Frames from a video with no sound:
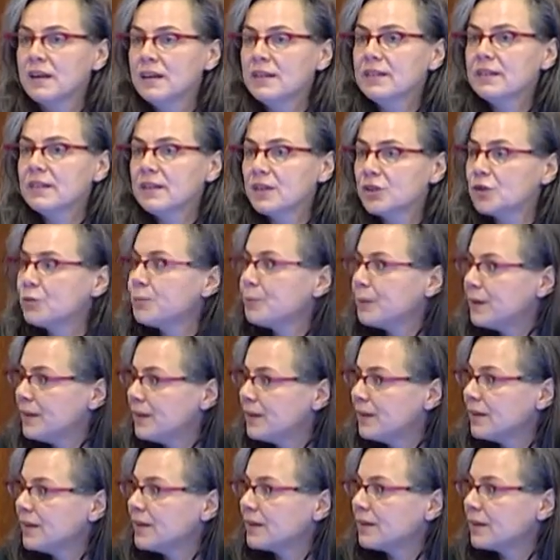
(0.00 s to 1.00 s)
the
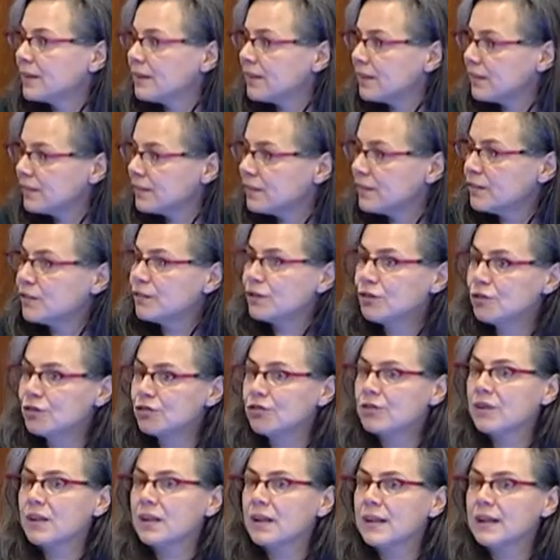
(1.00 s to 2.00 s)
European
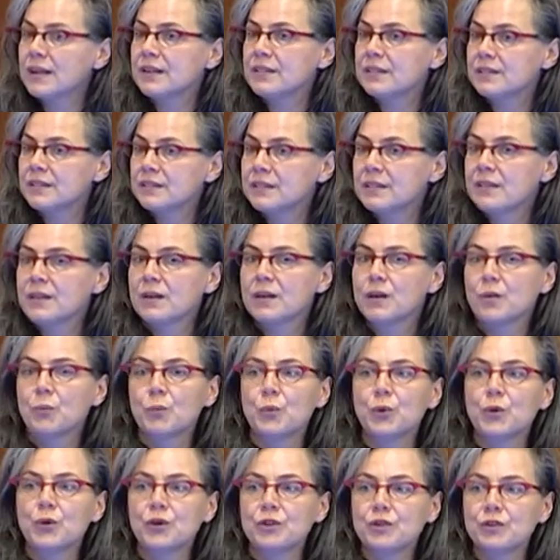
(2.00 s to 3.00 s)
institution-linked
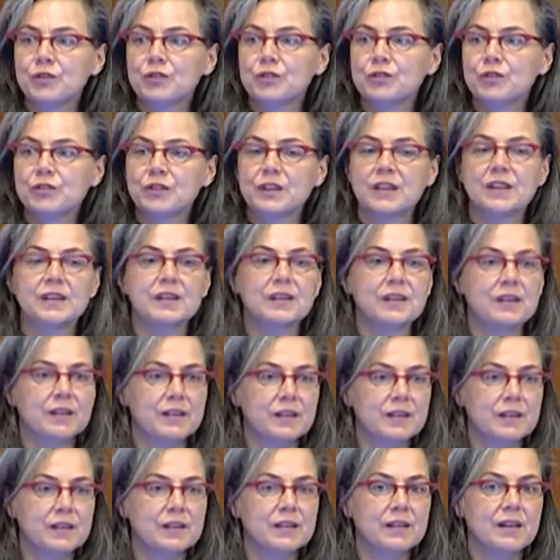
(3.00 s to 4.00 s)
workers in,
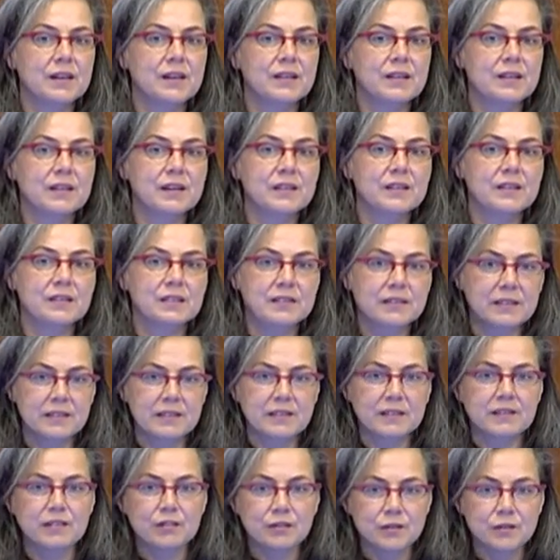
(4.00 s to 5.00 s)
in, in, in, the
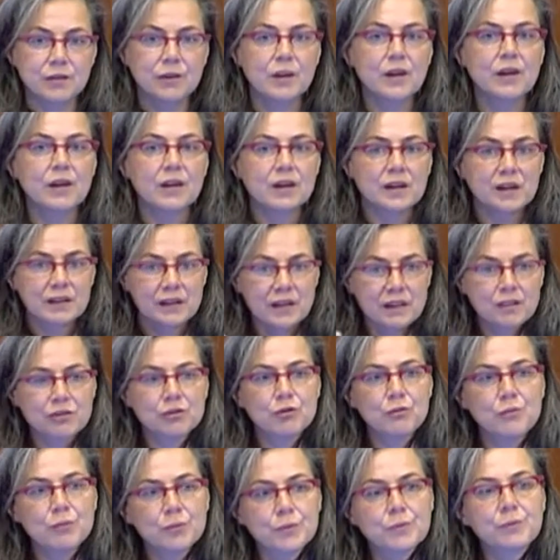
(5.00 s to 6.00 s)
city. So connect
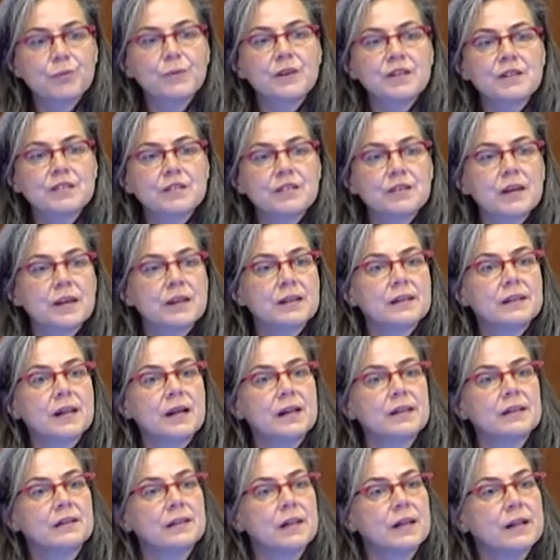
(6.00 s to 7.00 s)
the rich and,
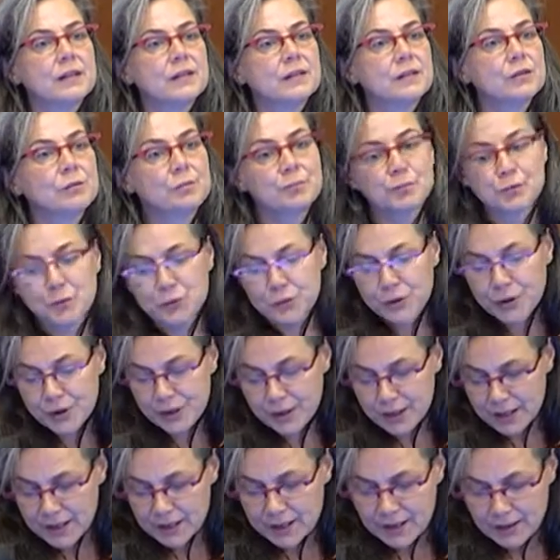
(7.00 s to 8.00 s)
and, and the poor.
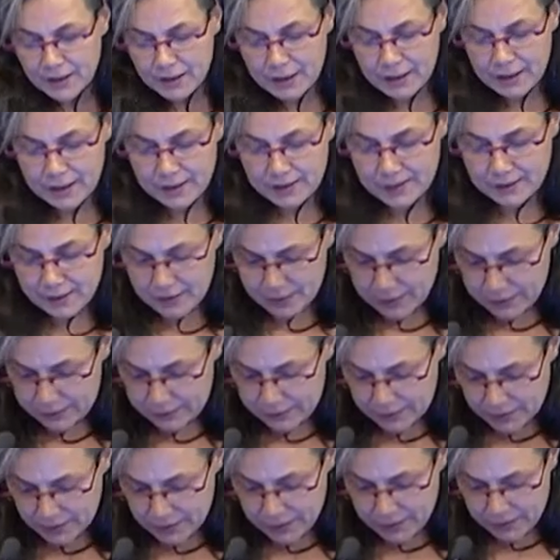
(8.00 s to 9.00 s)
And
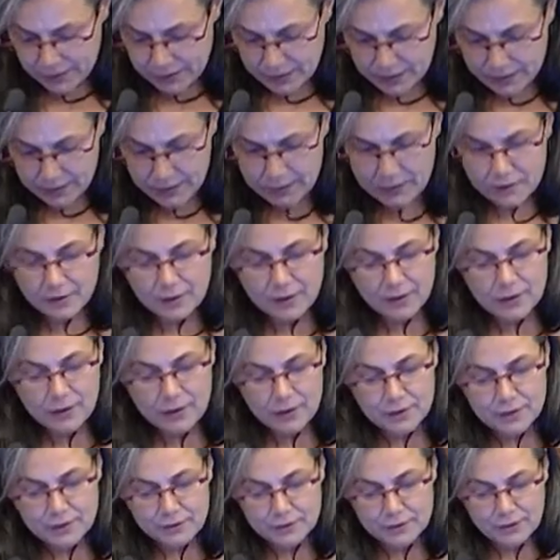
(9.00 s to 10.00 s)
there again,
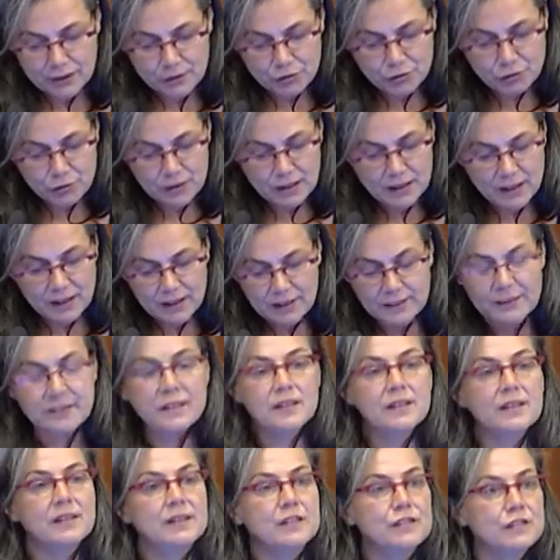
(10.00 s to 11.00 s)
the central
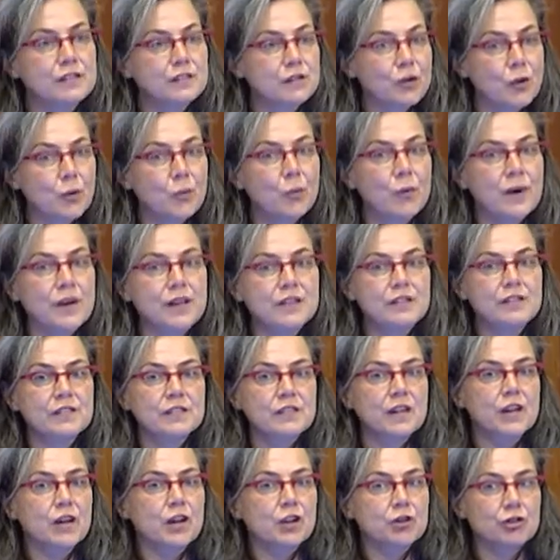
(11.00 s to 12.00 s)
idea is
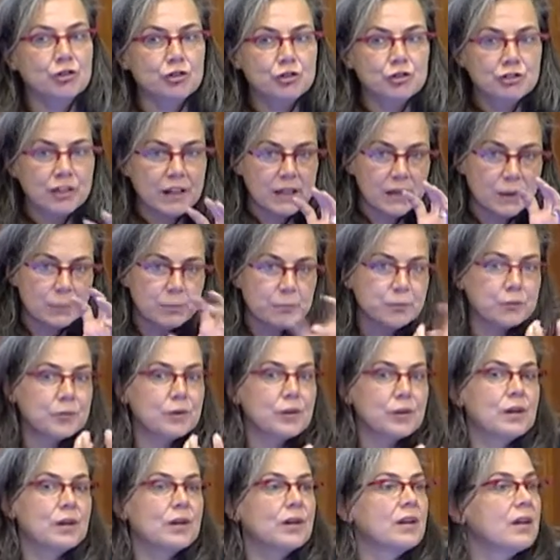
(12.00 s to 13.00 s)
always to set up
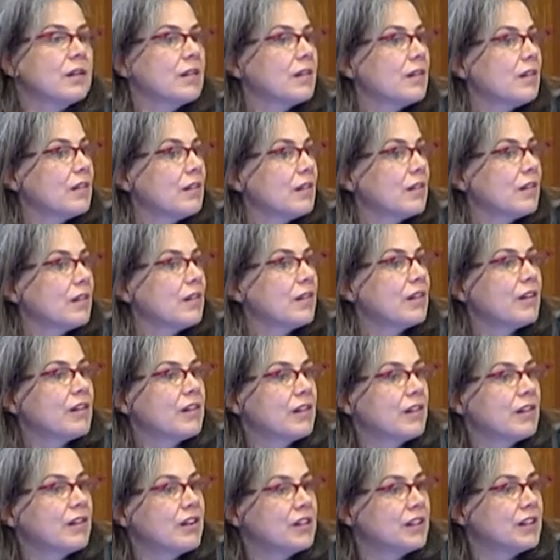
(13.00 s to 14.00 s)
uh,
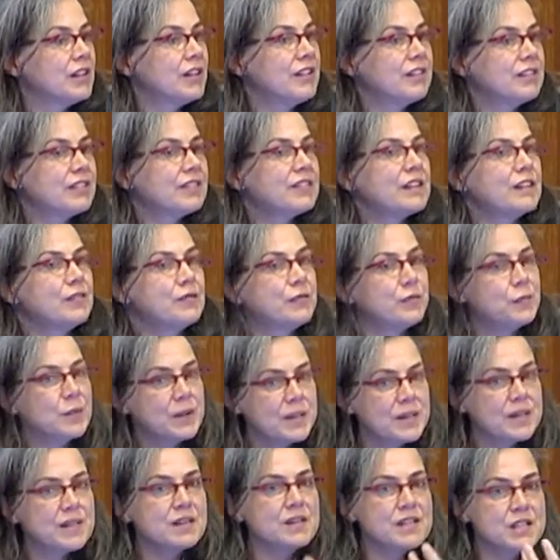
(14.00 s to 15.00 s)
uh, an initiative
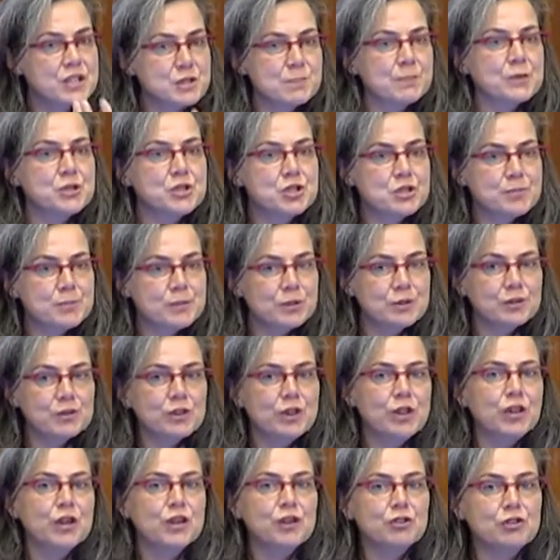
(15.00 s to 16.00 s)
where it's possible
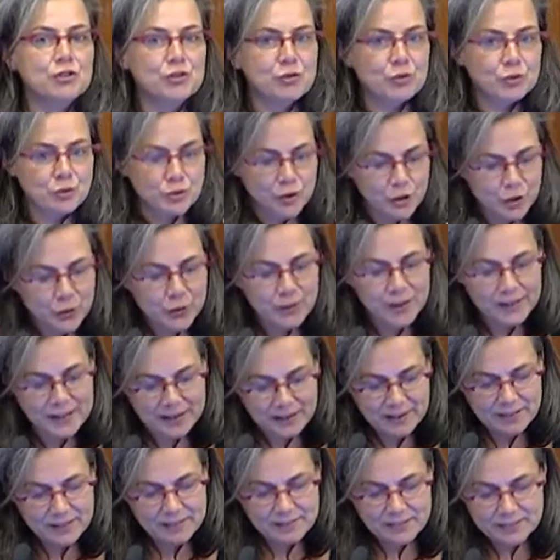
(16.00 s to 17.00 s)
to go
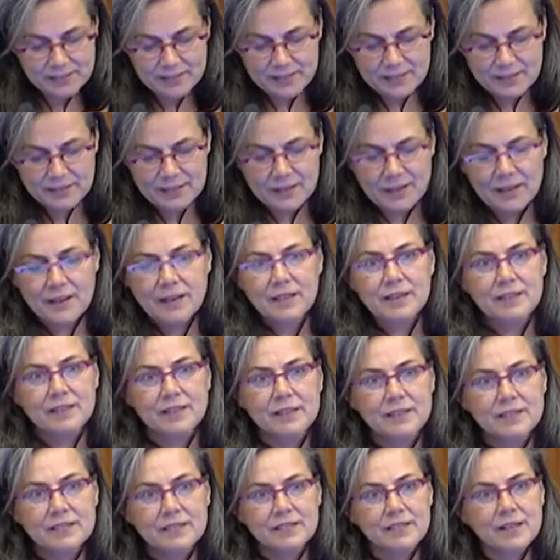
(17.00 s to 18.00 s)
against
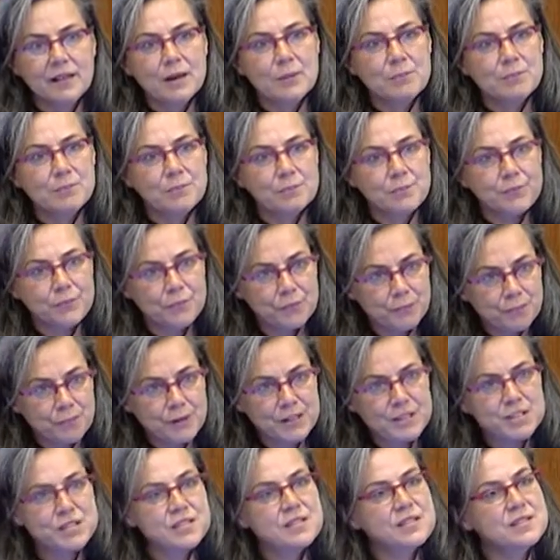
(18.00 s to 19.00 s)
these
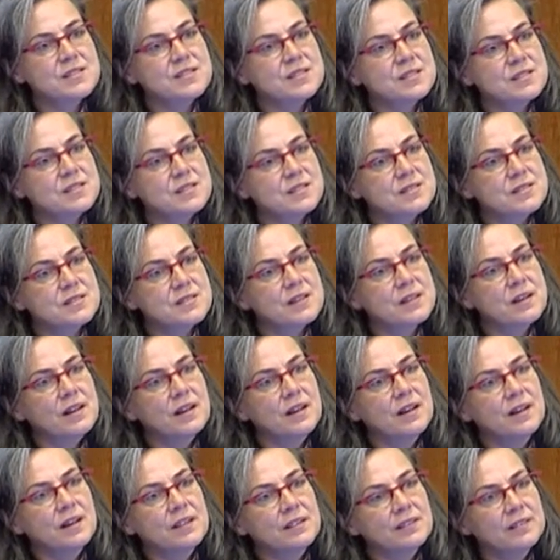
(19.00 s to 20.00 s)
prejudices
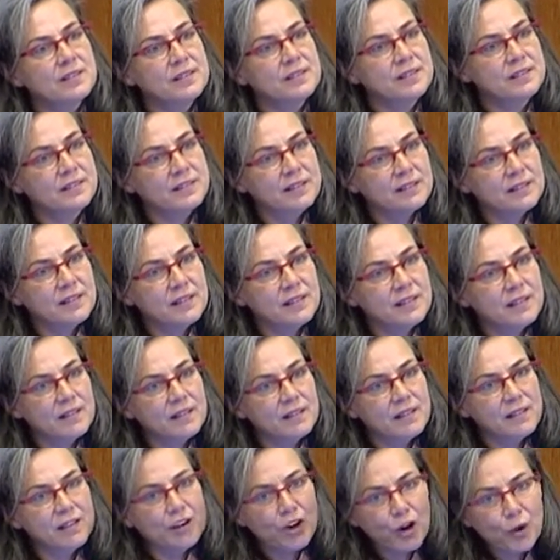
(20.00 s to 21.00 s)
these
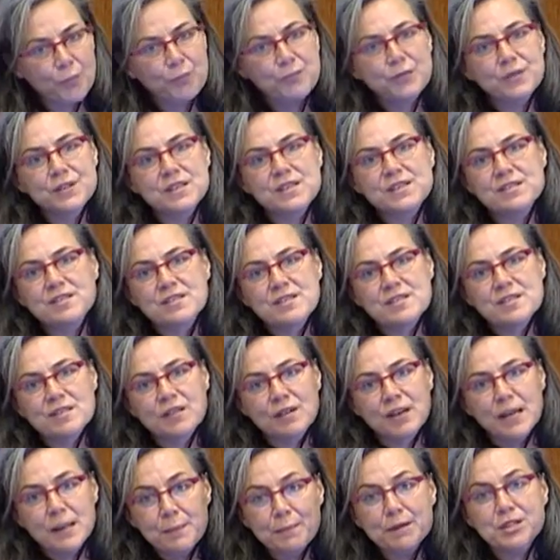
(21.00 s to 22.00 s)
uh, obvious
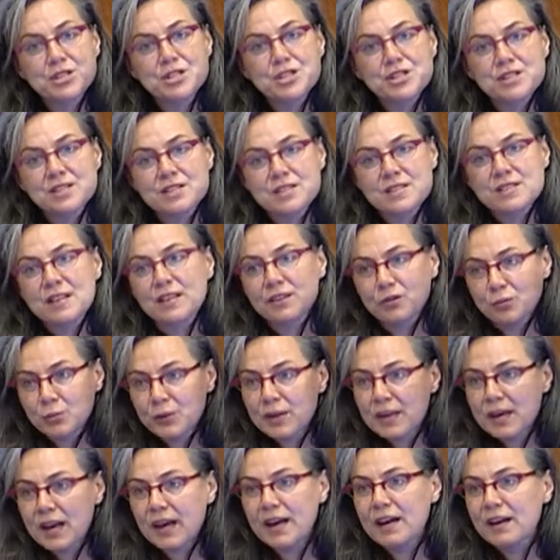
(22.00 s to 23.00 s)
images that
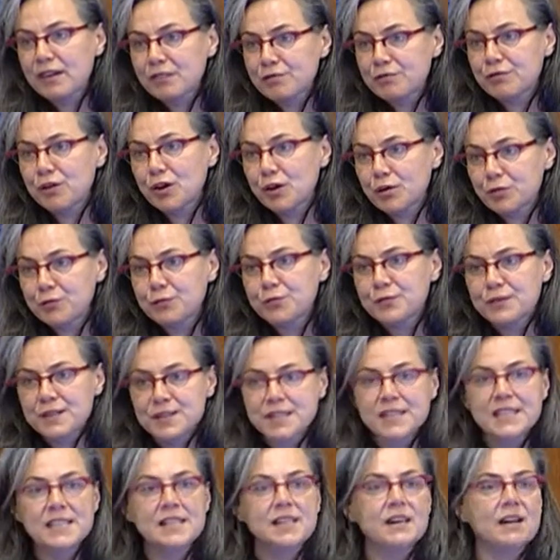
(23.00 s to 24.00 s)
we have of
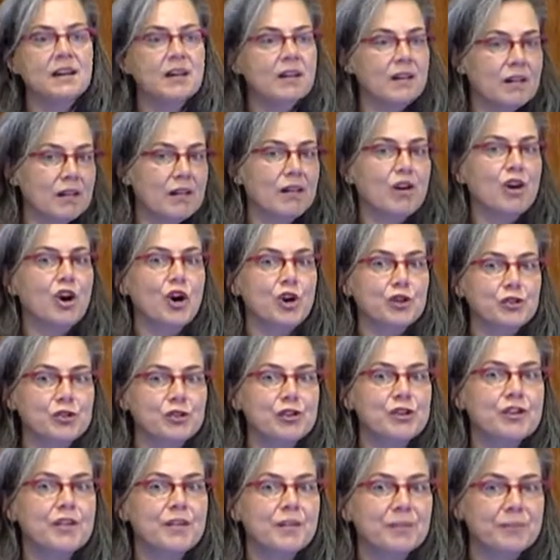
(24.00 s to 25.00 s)
the
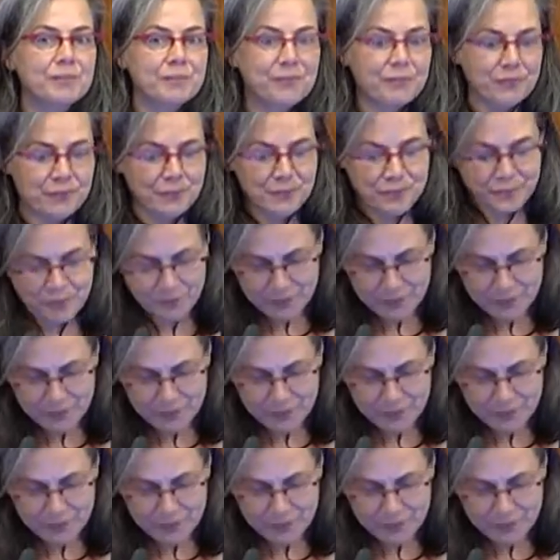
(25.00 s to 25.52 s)
other, hmm?